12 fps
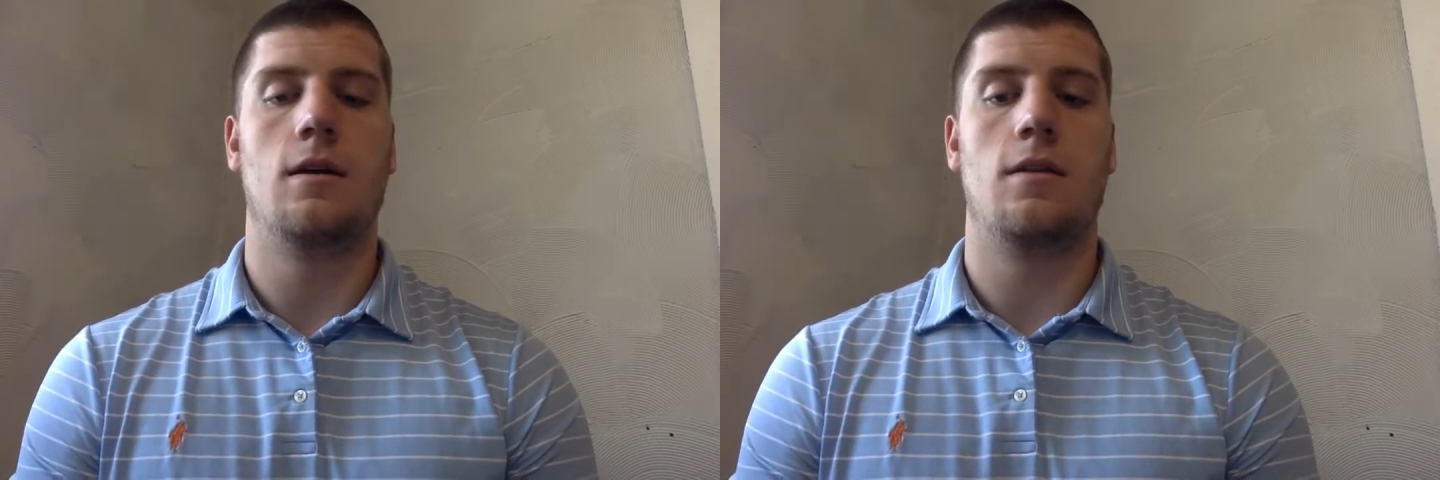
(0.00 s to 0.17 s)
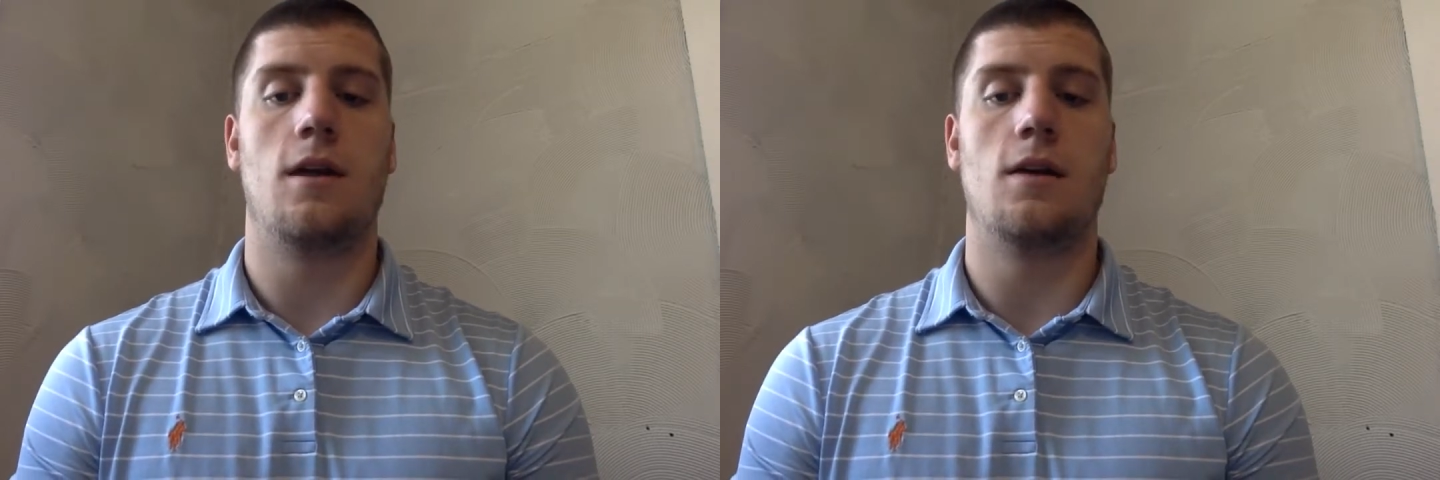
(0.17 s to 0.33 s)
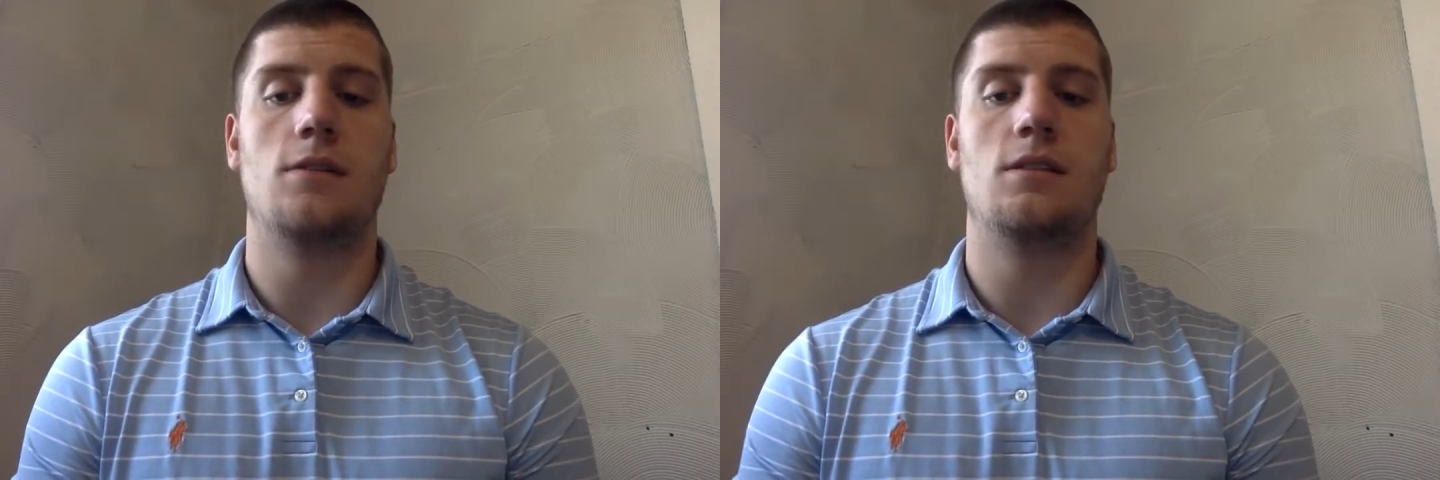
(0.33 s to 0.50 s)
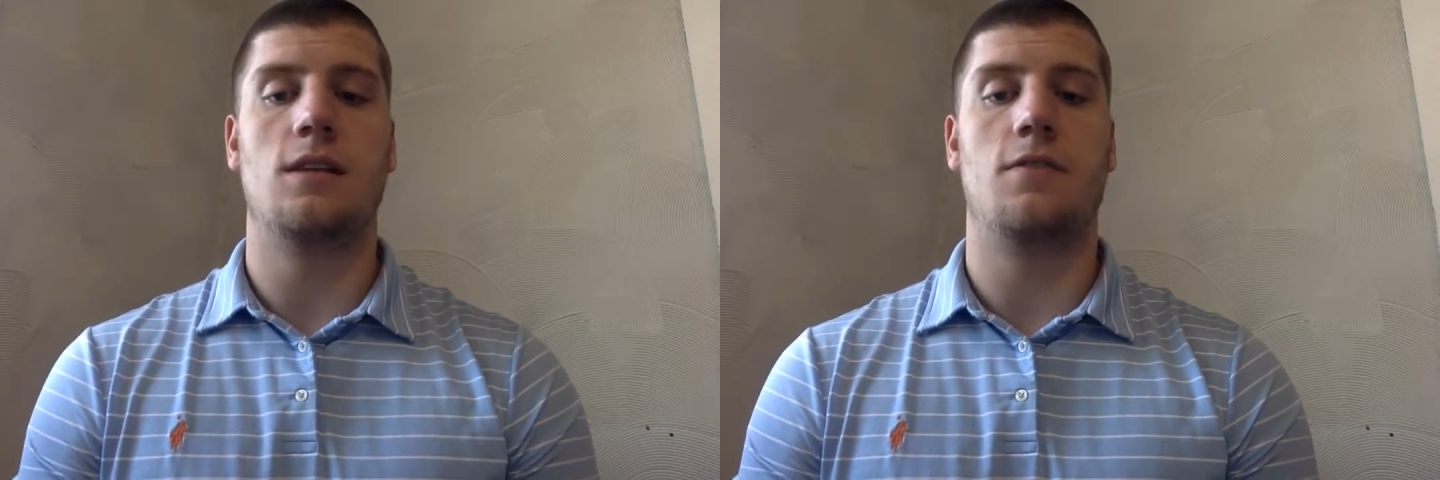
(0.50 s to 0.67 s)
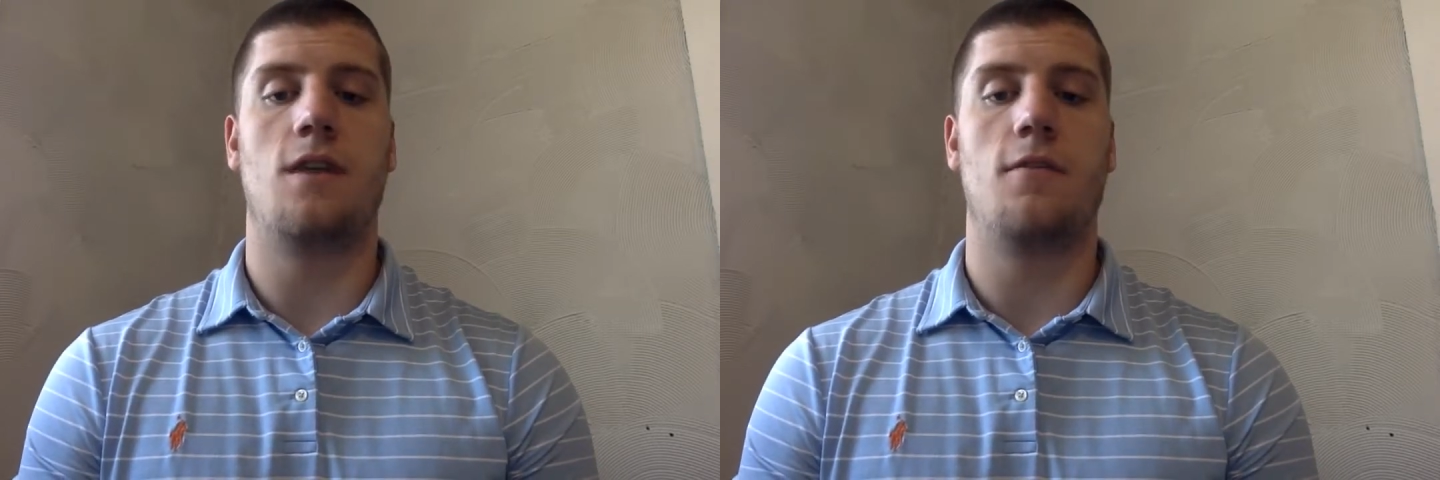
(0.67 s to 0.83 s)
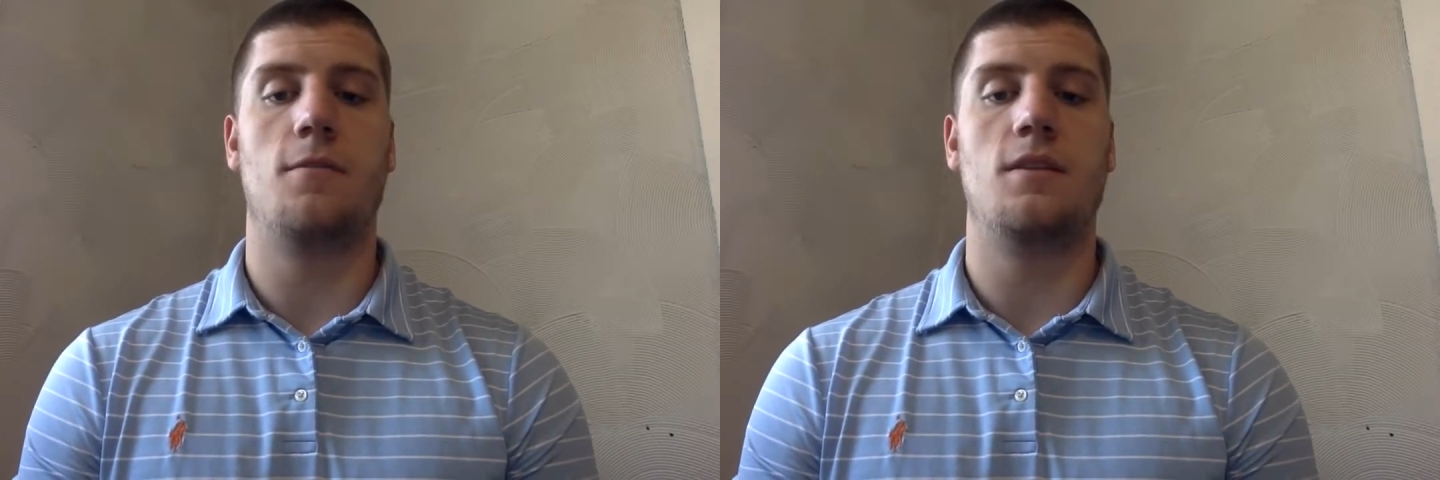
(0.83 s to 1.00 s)
Thus,
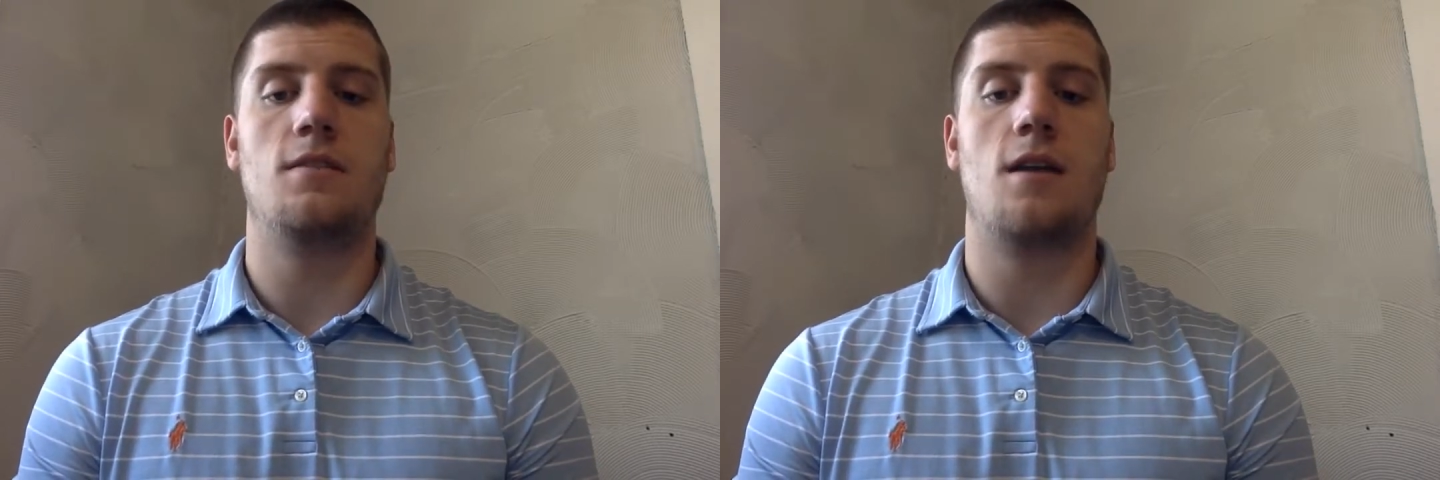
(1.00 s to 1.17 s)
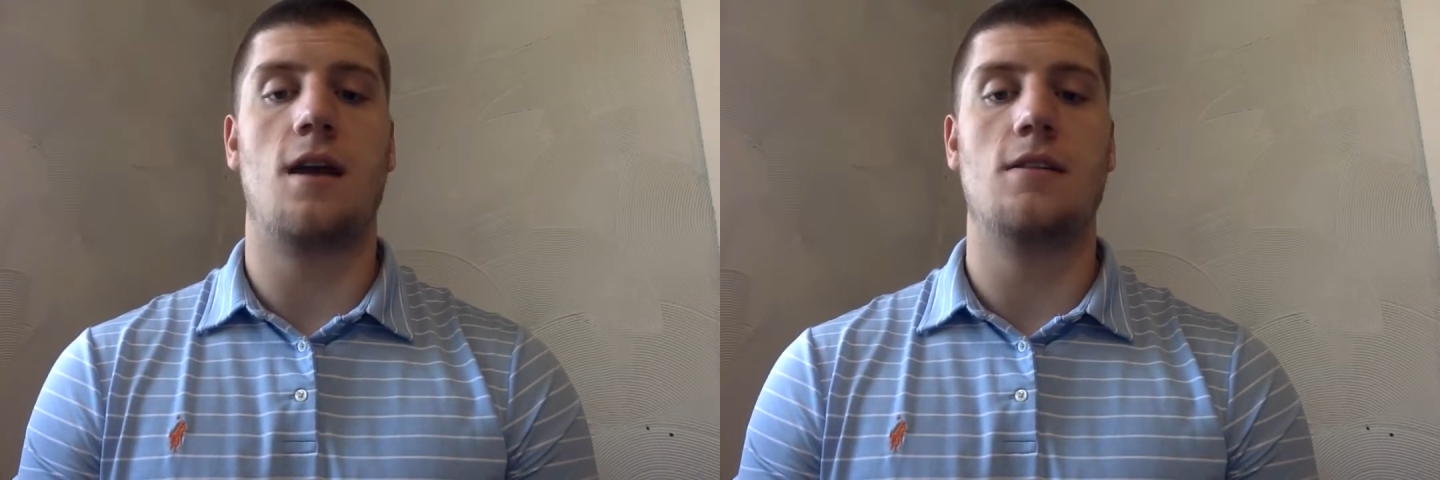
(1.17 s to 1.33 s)
if governments are